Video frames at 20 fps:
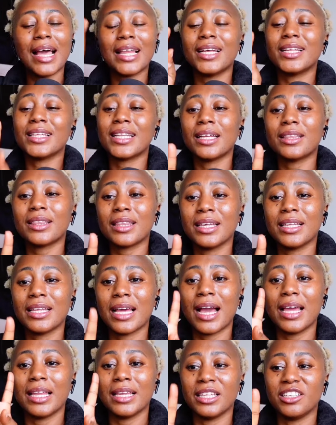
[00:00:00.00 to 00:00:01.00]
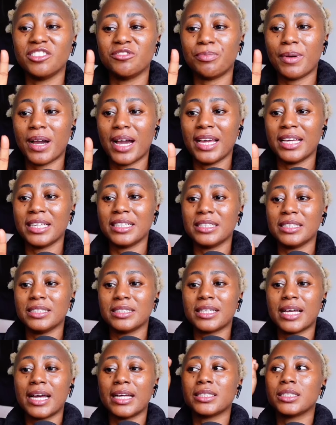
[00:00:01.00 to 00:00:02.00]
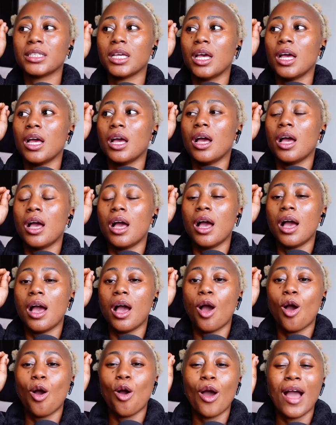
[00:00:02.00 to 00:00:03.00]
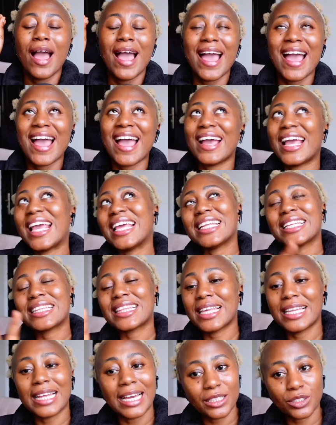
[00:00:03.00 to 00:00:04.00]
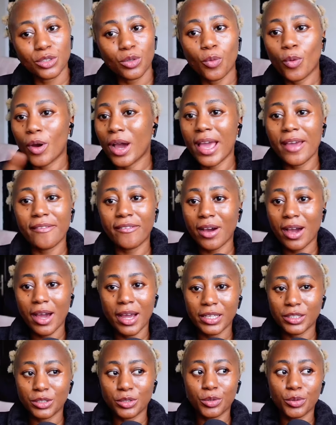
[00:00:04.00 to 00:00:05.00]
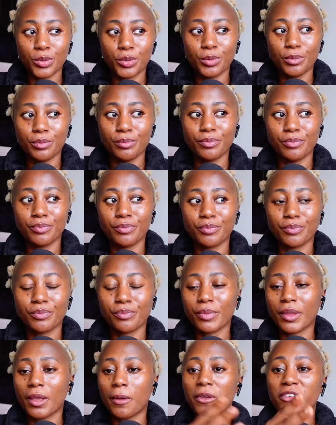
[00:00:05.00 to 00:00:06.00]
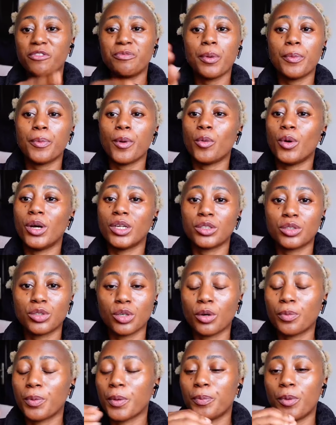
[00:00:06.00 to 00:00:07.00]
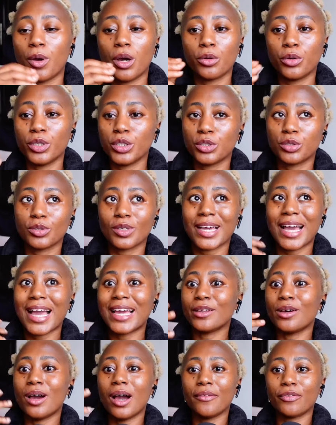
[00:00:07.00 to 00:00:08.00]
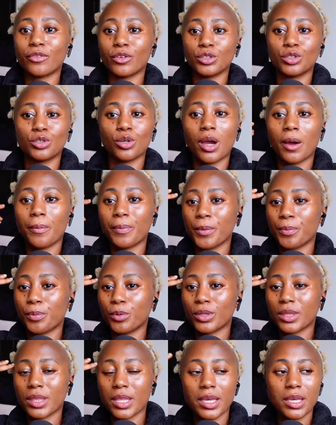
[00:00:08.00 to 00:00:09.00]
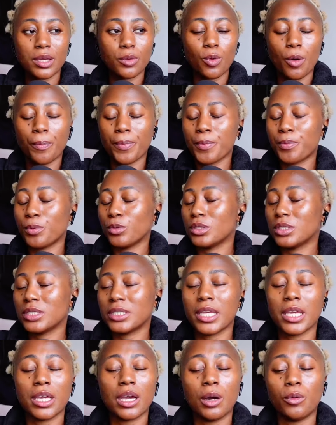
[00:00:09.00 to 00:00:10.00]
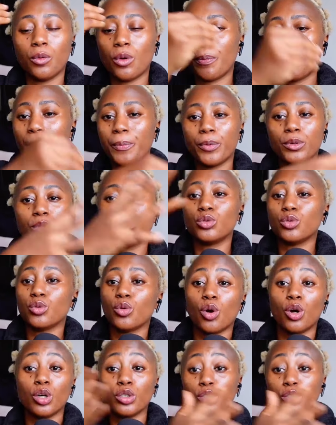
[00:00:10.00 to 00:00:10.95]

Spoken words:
another thing I live by is that anything I do, whatever I do, if people want to talk, people are going to talk. I don't have control how people think, what people say, and what people do